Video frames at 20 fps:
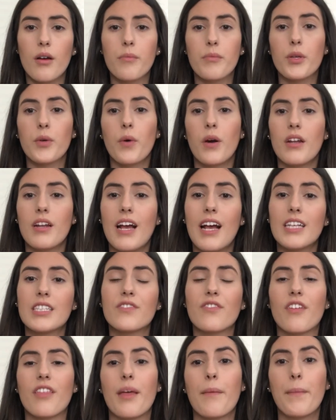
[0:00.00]
You want to ask
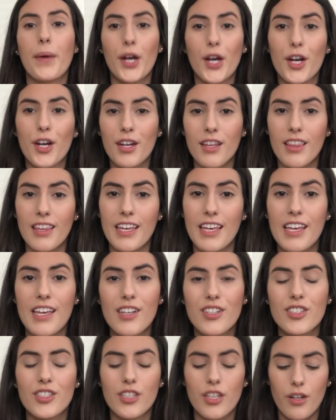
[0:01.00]
for them early.
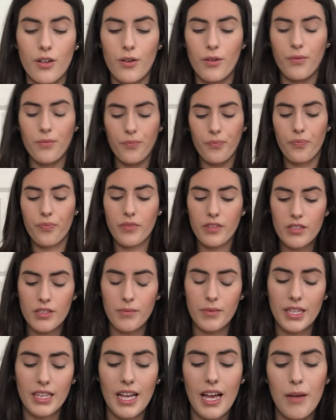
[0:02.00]
So
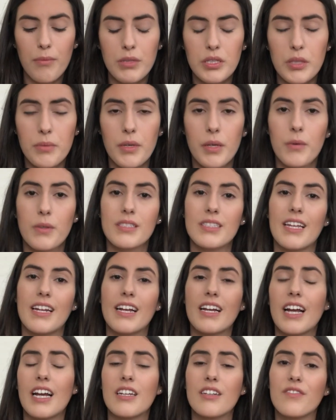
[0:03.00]
something that happened to me was that I
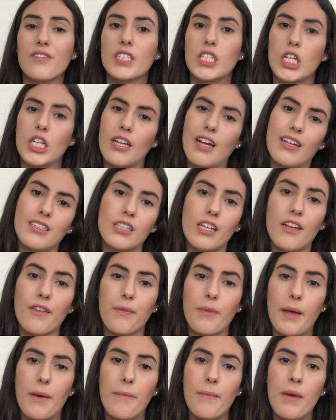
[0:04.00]
kind of started asking
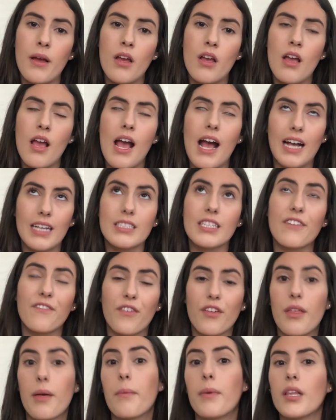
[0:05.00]

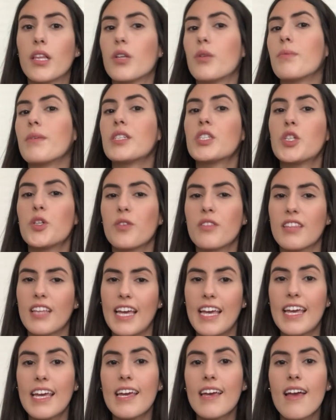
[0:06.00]
for them a little bit too
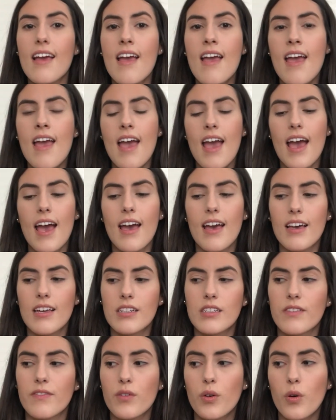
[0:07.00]
late.
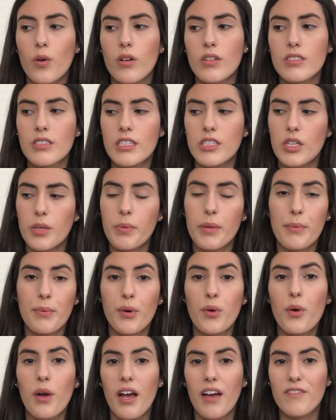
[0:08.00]
And of course, these are
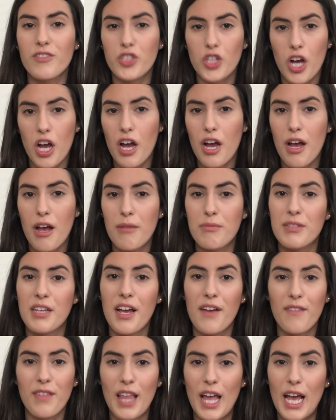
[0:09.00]
people who have jobs, they
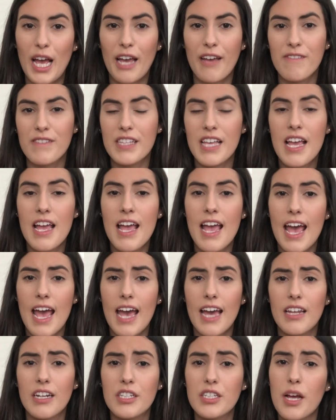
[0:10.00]
have lives,
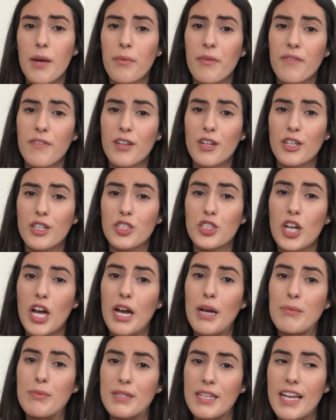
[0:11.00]
and on top of their
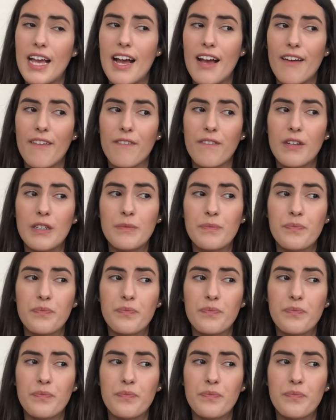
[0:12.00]
jobs, they have